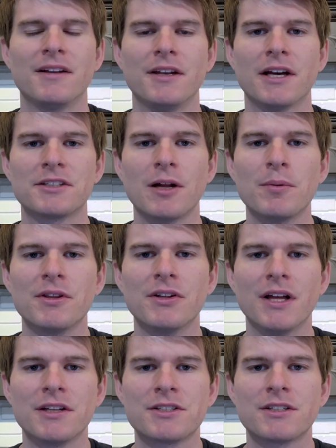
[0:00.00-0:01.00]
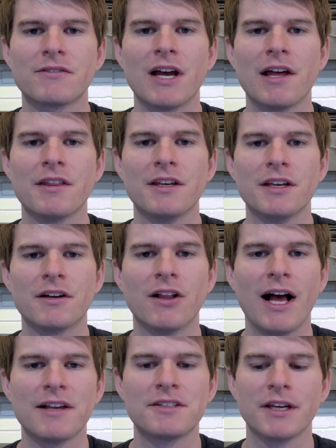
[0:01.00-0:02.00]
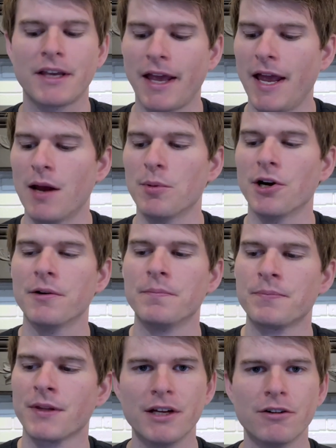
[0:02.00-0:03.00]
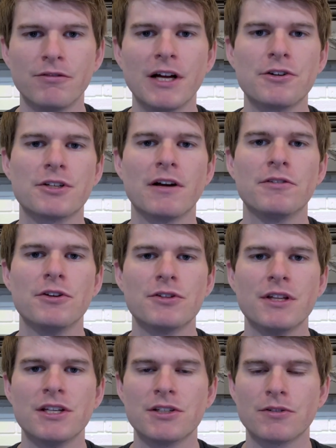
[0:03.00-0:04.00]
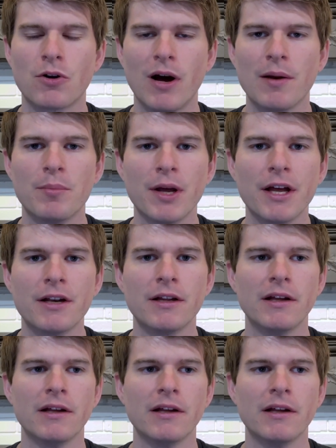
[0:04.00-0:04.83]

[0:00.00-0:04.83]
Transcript: Next up on the list, I've got the classic hammer. You'll find yourself using these quite a bit.